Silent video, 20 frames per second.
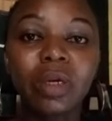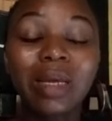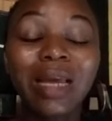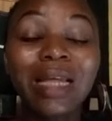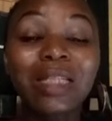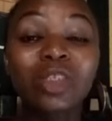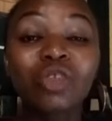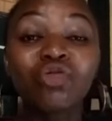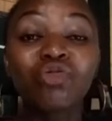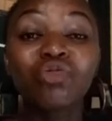
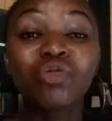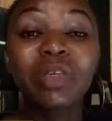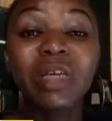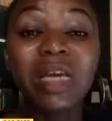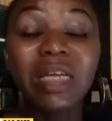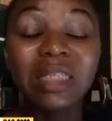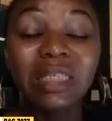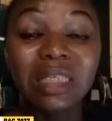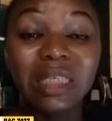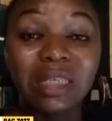get
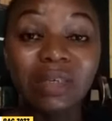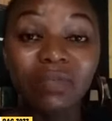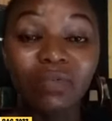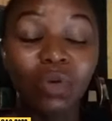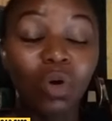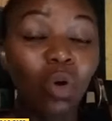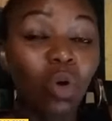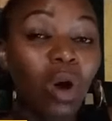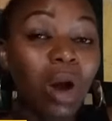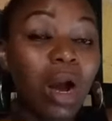creative
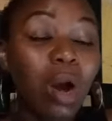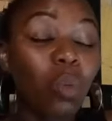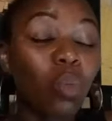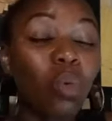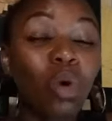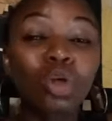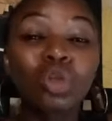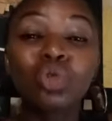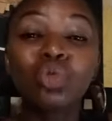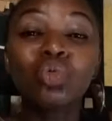or
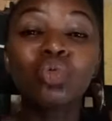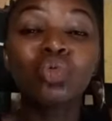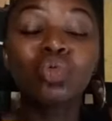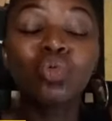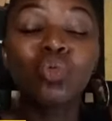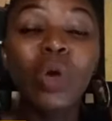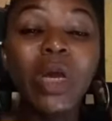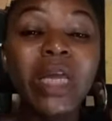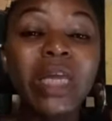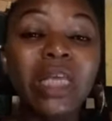what to
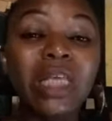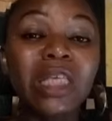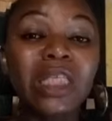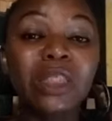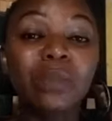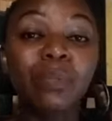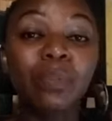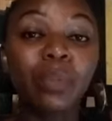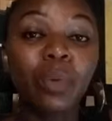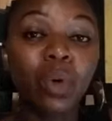do when he
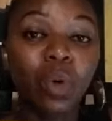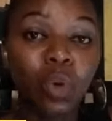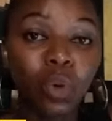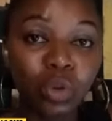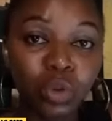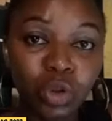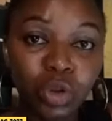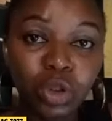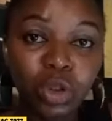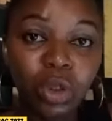is
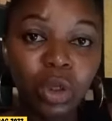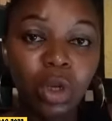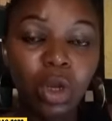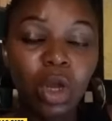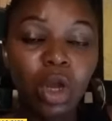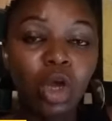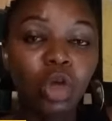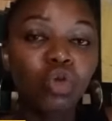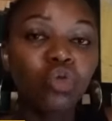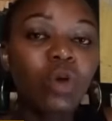bored.
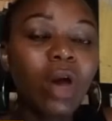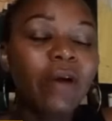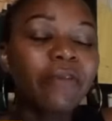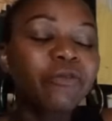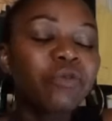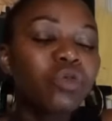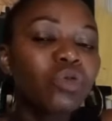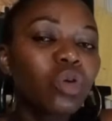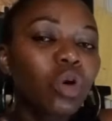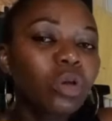You
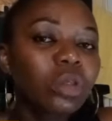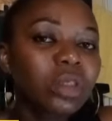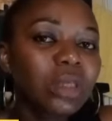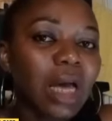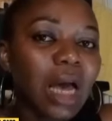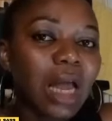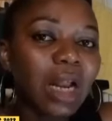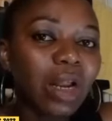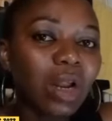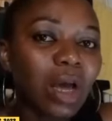have not
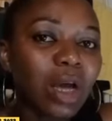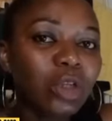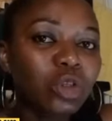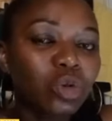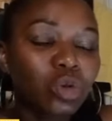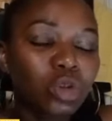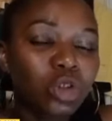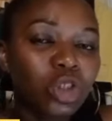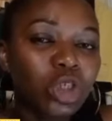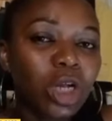allowed
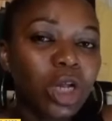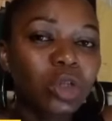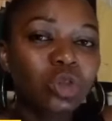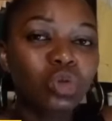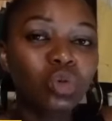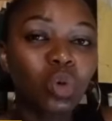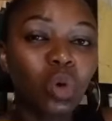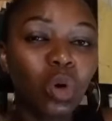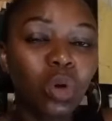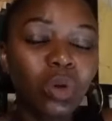your
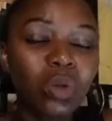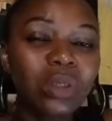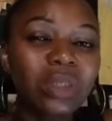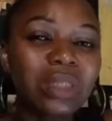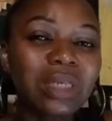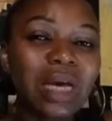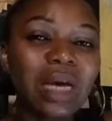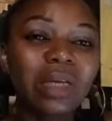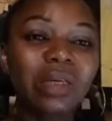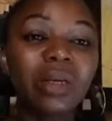child to
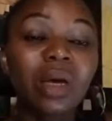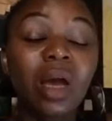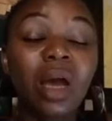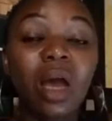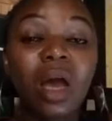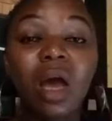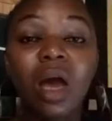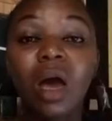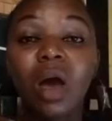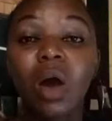understand
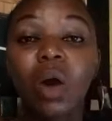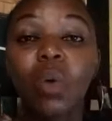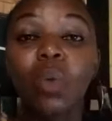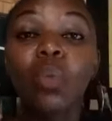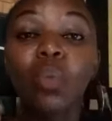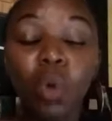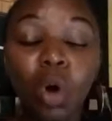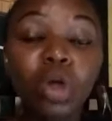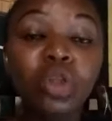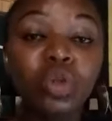
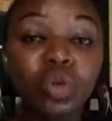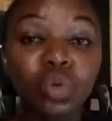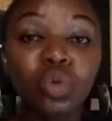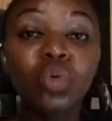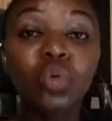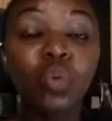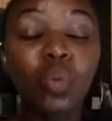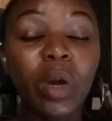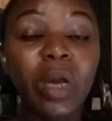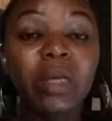what to
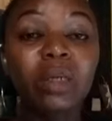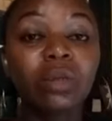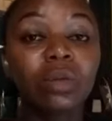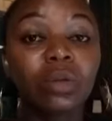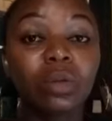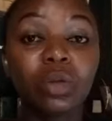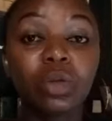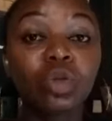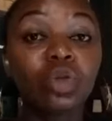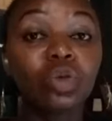do
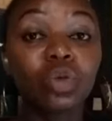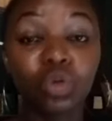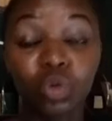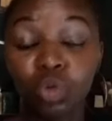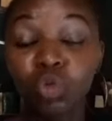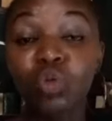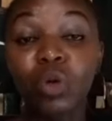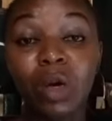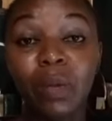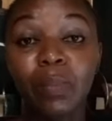when
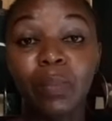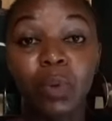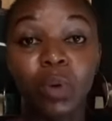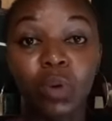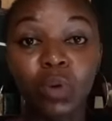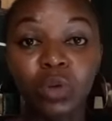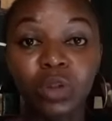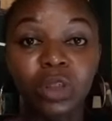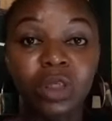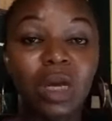you are
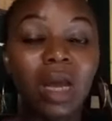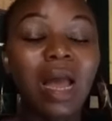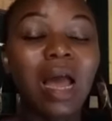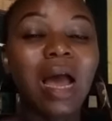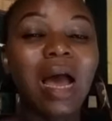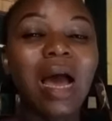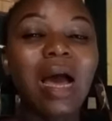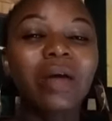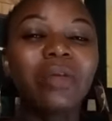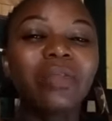bored,
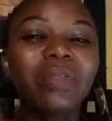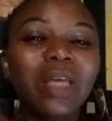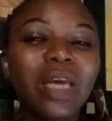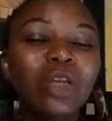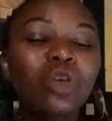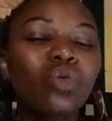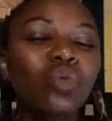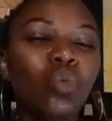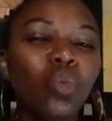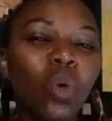and
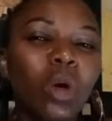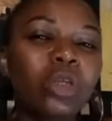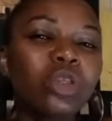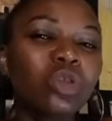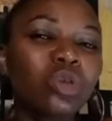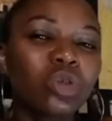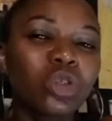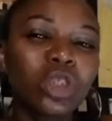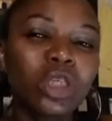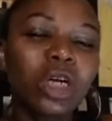then you
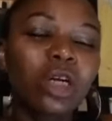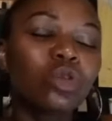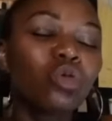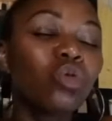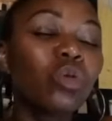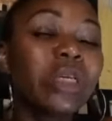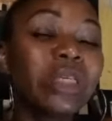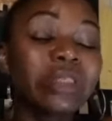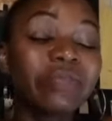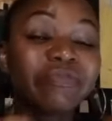want your child
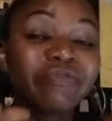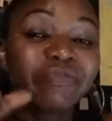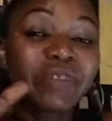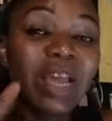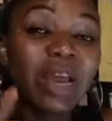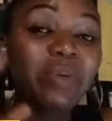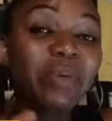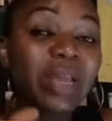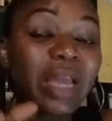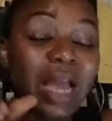who is
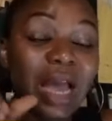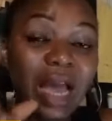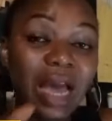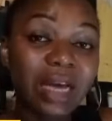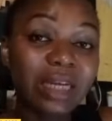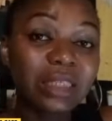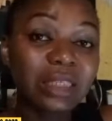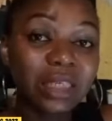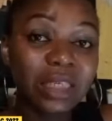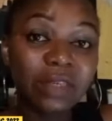very
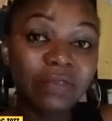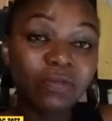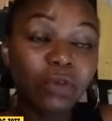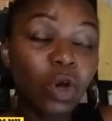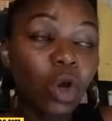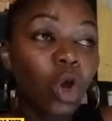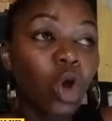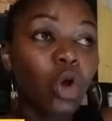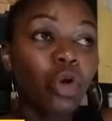active